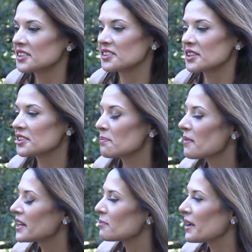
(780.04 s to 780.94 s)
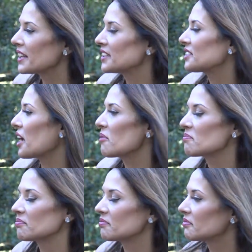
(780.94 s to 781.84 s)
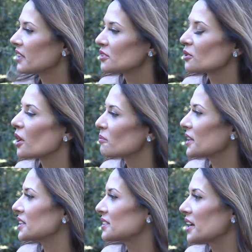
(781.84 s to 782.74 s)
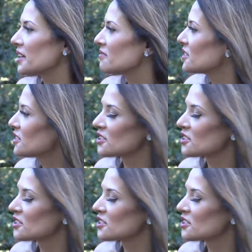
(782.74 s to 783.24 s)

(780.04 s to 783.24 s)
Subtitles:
It's a money-making scam. That's all I'm going to say. It's